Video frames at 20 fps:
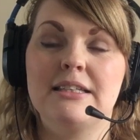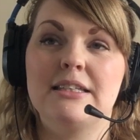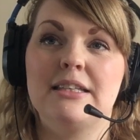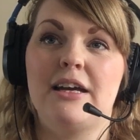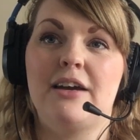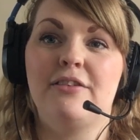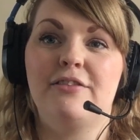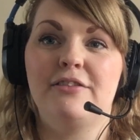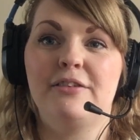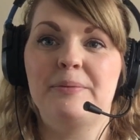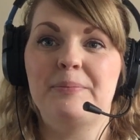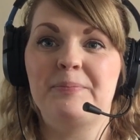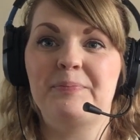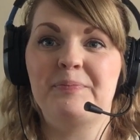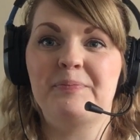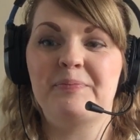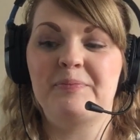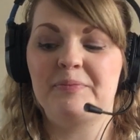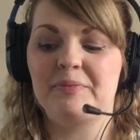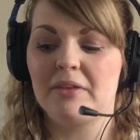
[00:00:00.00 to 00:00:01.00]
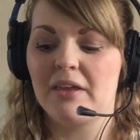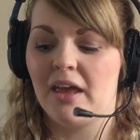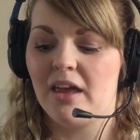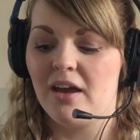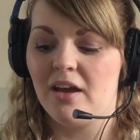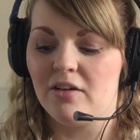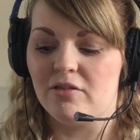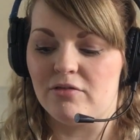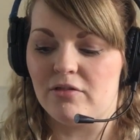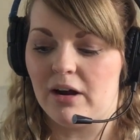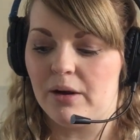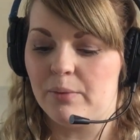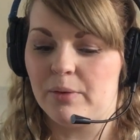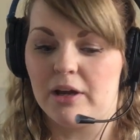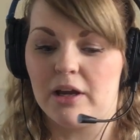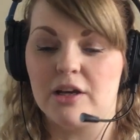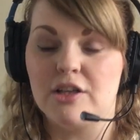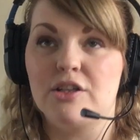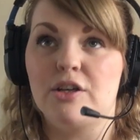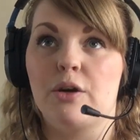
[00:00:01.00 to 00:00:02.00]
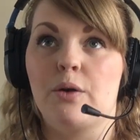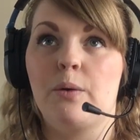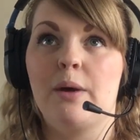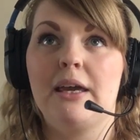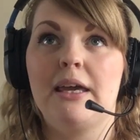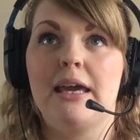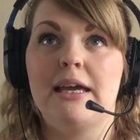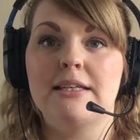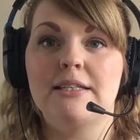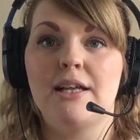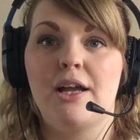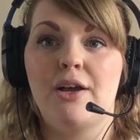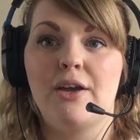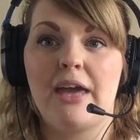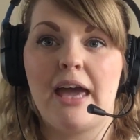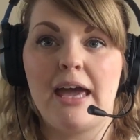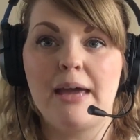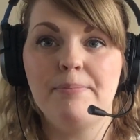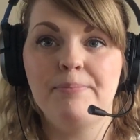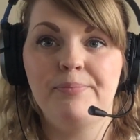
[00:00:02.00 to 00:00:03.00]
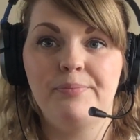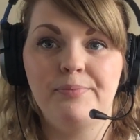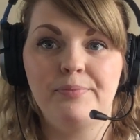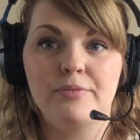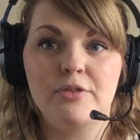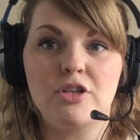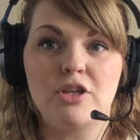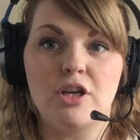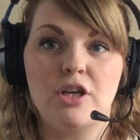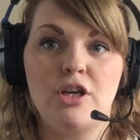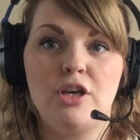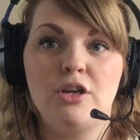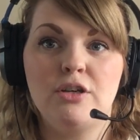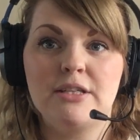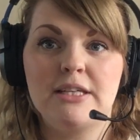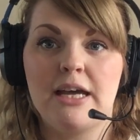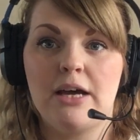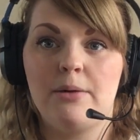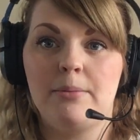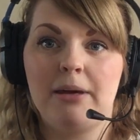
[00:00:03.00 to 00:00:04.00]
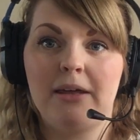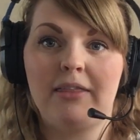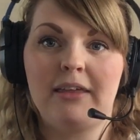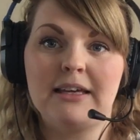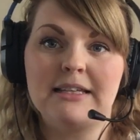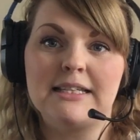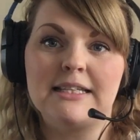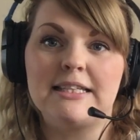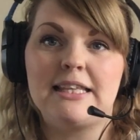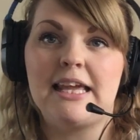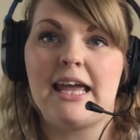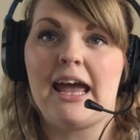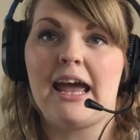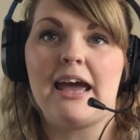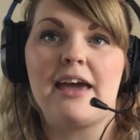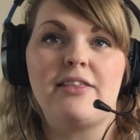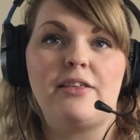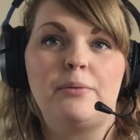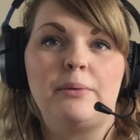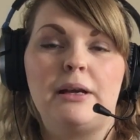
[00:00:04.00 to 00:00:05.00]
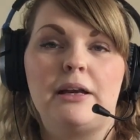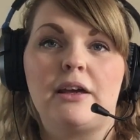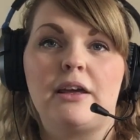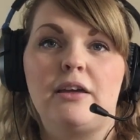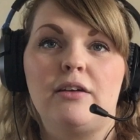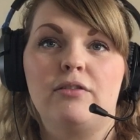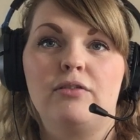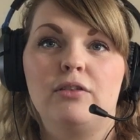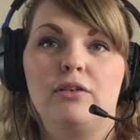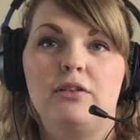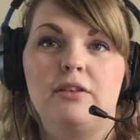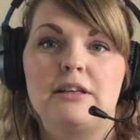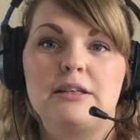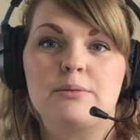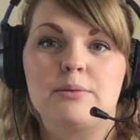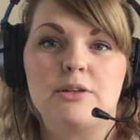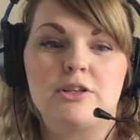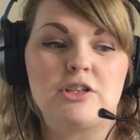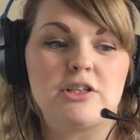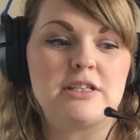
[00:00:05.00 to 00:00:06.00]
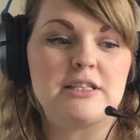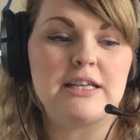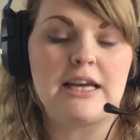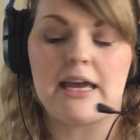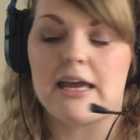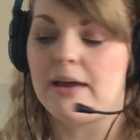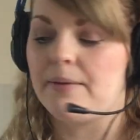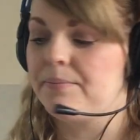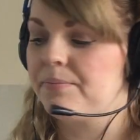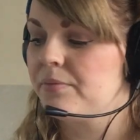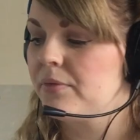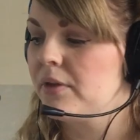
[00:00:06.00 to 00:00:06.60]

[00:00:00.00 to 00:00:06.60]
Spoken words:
stuff. Right, we're going to do a quick yes/no game. So you tell me, this is the air that we're looking for, this one just here.